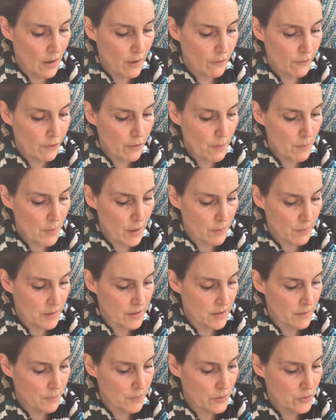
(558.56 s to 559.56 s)
For a
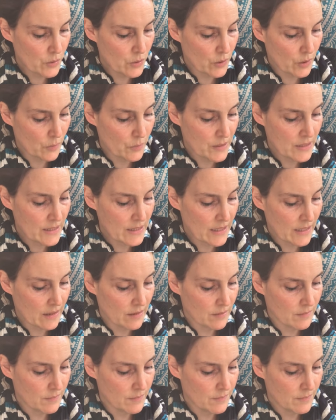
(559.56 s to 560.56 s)
moment, Petulia was
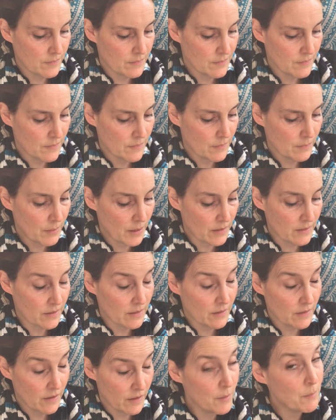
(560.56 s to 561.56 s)
still, but
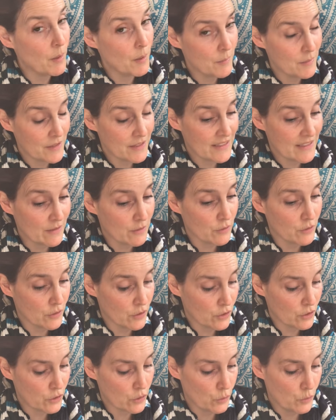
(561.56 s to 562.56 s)
the moment still
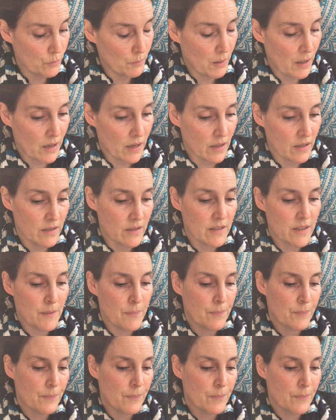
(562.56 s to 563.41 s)
soon passed.